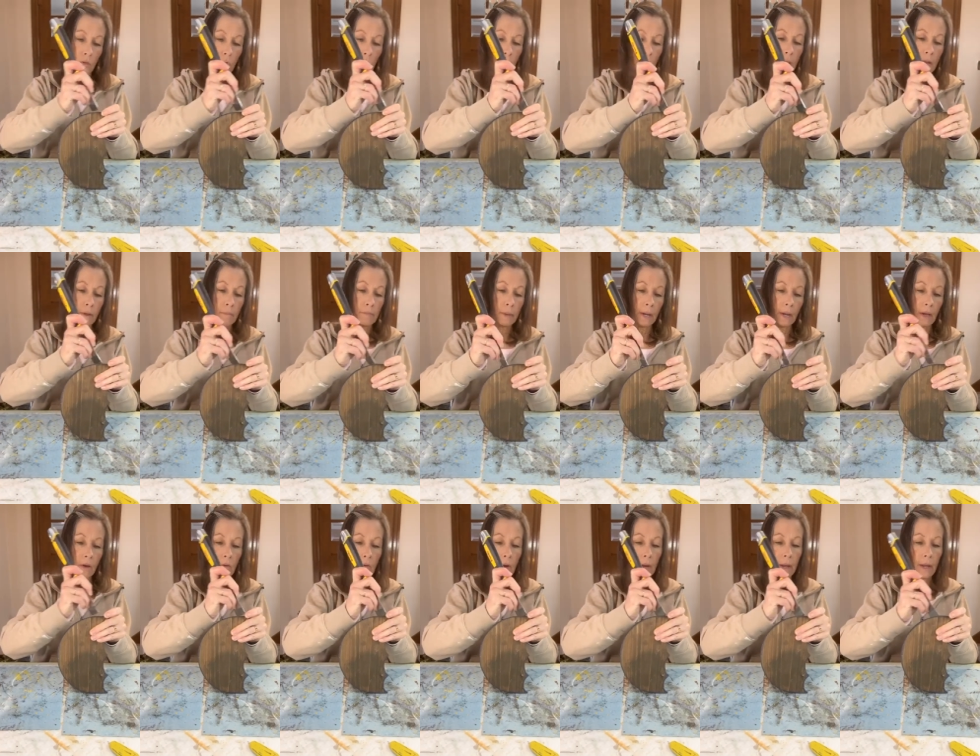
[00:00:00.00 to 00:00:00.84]
3 of
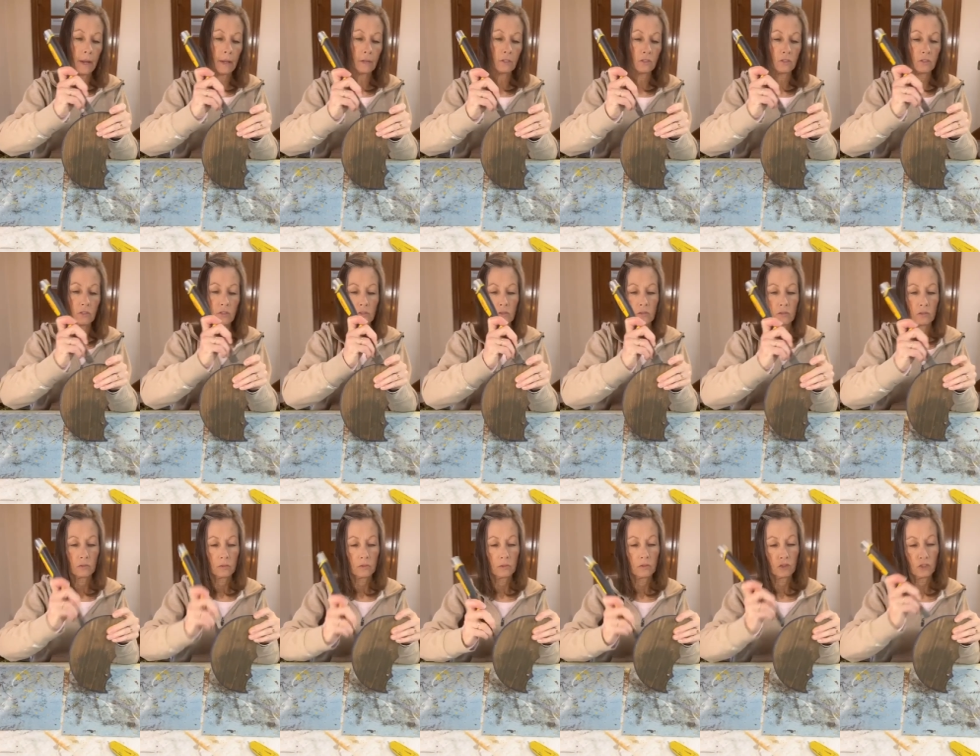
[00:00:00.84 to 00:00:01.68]
my
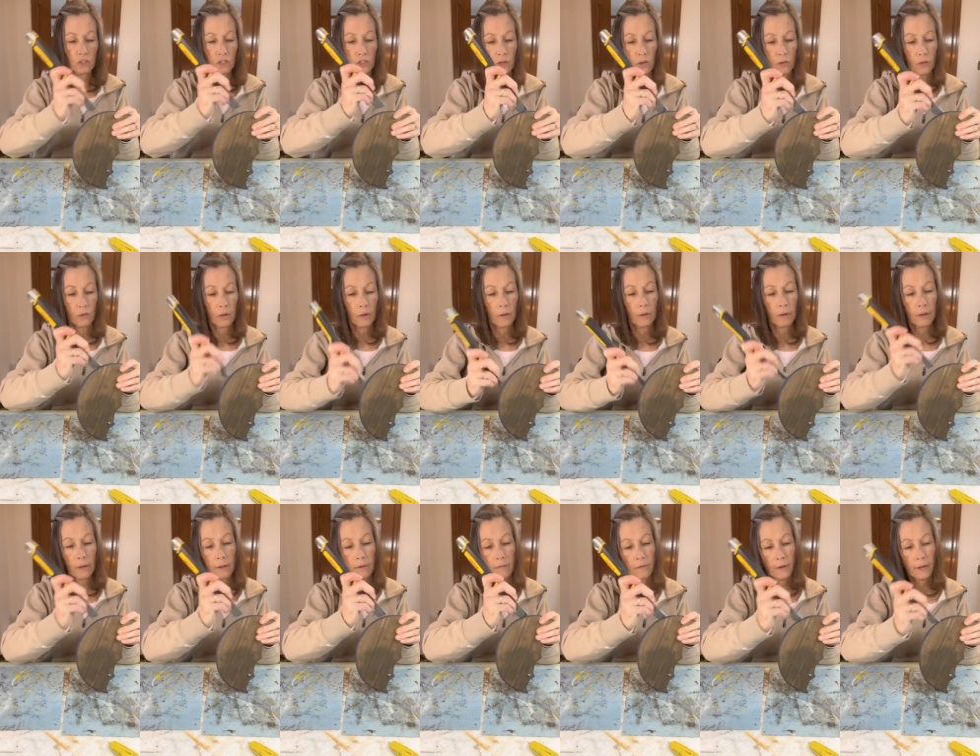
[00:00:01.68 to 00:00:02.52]

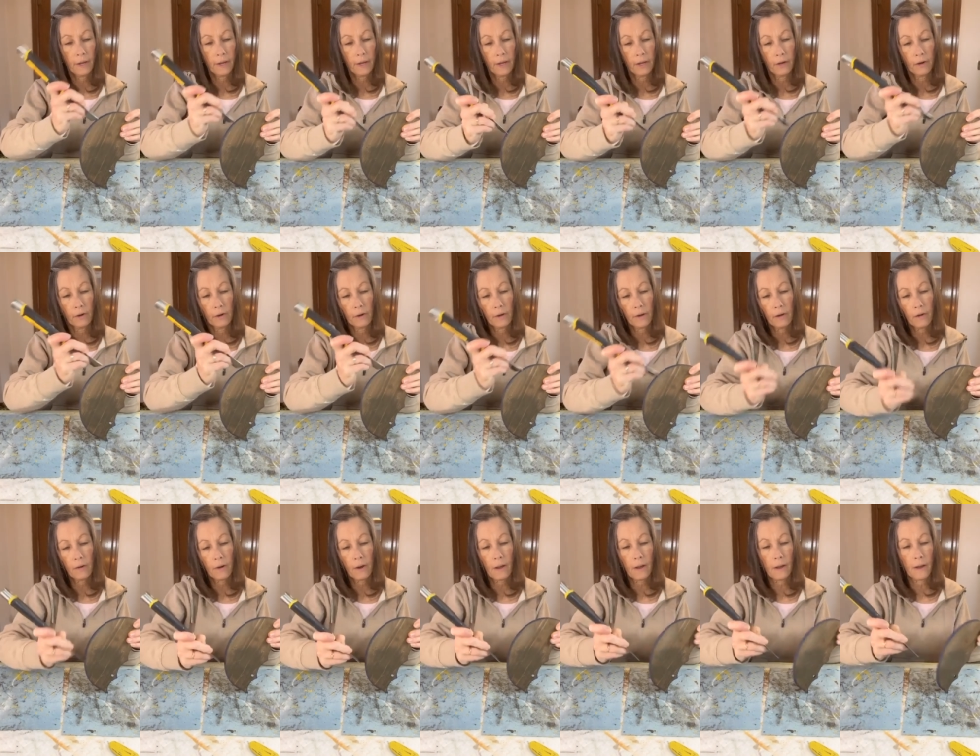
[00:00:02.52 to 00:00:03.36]
grandchildren live here near